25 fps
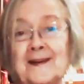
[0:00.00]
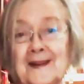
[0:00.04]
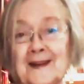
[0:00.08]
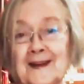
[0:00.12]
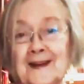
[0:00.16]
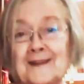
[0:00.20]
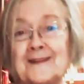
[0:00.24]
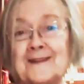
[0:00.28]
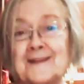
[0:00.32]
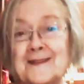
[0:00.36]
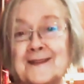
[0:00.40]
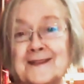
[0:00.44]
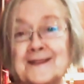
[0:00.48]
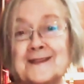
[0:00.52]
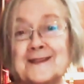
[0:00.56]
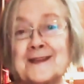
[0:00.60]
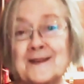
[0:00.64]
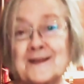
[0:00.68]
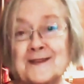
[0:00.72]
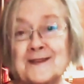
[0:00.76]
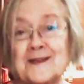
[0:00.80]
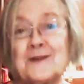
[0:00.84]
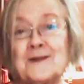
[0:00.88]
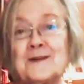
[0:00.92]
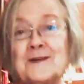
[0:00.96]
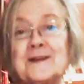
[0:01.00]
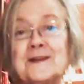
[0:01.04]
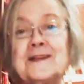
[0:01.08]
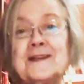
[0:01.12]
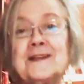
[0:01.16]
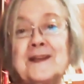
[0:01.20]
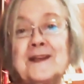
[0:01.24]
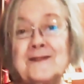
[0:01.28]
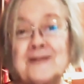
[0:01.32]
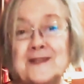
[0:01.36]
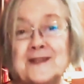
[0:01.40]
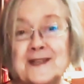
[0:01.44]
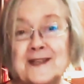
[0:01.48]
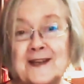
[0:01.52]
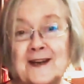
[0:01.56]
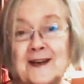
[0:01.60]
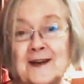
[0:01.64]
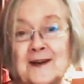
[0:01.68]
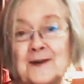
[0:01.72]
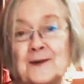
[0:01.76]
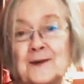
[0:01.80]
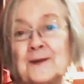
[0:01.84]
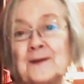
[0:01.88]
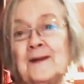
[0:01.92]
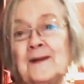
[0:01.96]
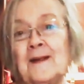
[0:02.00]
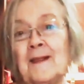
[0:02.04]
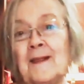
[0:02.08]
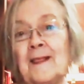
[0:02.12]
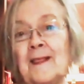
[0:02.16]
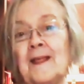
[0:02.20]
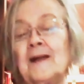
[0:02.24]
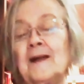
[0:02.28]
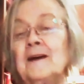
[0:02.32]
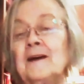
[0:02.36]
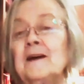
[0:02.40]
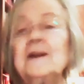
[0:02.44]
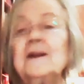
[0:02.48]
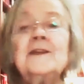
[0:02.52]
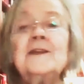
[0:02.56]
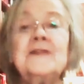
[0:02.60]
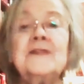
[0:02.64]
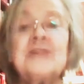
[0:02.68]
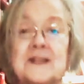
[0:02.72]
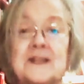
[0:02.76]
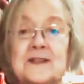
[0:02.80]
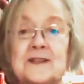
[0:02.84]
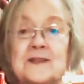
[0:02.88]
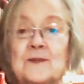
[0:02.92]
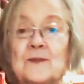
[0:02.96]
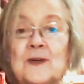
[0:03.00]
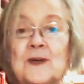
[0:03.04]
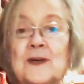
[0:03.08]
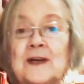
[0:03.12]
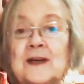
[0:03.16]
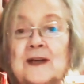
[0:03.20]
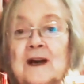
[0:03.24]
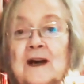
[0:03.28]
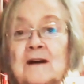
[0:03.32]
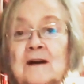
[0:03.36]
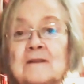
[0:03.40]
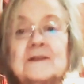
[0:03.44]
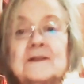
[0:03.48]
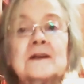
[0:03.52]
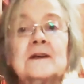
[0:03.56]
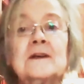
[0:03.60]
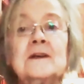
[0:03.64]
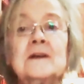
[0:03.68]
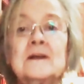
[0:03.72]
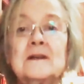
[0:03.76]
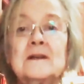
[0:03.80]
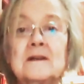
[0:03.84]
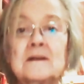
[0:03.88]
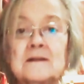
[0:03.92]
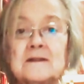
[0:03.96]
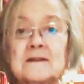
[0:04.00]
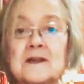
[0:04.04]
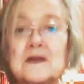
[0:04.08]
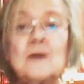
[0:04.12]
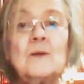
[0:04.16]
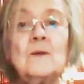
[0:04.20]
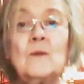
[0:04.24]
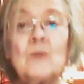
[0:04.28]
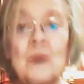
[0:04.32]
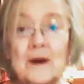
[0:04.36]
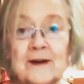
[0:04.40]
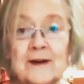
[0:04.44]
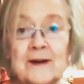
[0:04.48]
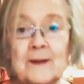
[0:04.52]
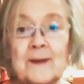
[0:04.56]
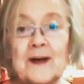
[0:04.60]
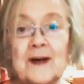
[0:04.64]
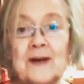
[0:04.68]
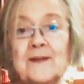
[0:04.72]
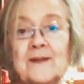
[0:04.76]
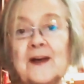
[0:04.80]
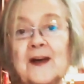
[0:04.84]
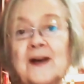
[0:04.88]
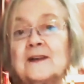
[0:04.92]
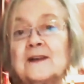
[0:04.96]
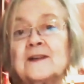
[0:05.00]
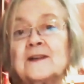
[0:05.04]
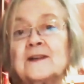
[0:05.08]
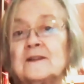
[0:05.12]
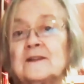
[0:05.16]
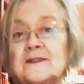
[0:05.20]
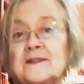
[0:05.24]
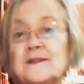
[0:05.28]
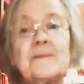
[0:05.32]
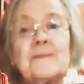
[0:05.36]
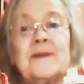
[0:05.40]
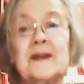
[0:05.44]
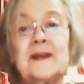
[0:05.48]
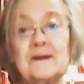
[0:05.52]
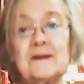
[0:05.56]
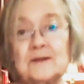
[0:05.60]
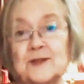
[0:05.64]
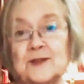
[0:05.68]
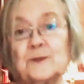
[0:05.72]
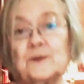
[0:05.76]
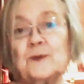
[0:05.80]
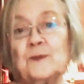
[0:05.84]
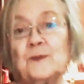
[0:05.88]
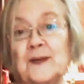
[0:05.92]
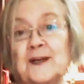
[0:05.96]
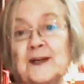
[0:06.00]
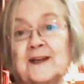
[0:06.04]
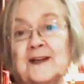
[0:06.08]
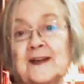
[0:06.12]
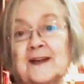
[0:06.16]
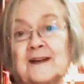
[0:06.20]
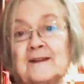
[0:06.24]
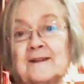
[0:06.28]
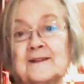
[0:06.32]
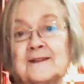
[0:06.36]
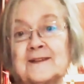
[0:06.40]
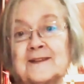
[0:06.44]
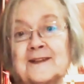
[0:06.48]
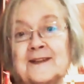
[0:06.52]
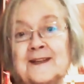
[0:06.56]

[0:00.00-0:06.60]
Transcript: And so give it a go. And if it doesn't work out, don't worry about that. Something else will work out.